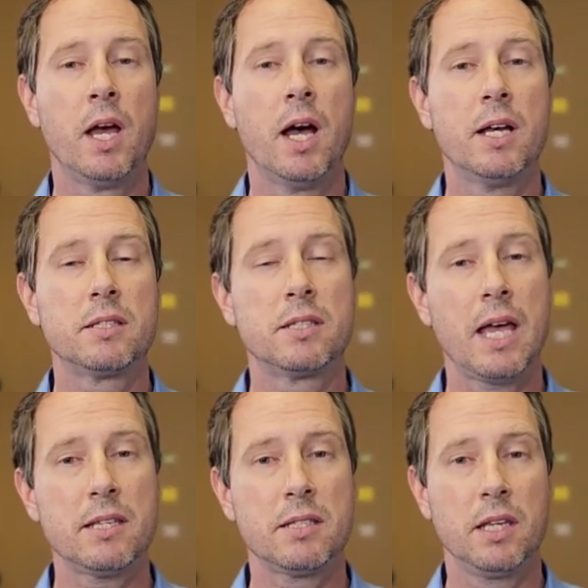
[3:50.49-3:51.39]

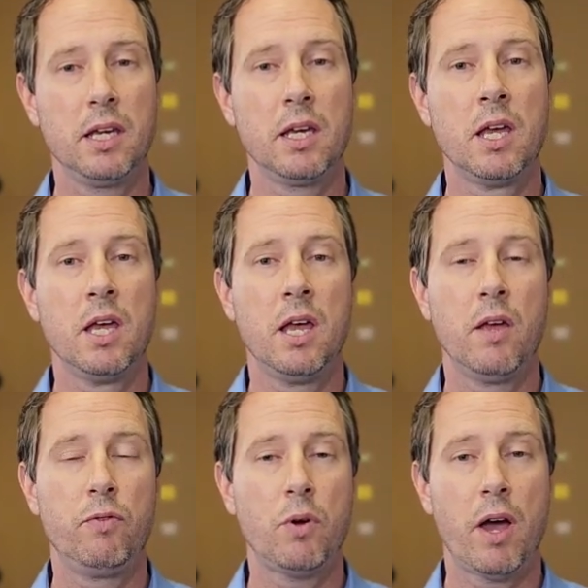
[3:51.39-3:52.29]
assessing if
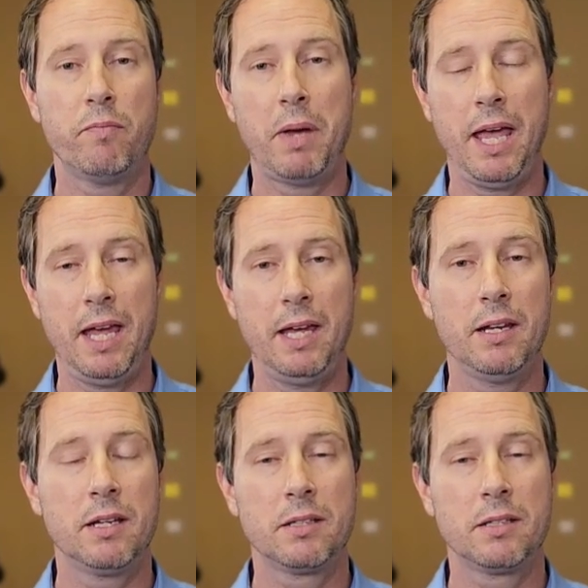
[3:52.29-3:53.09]
you have pain,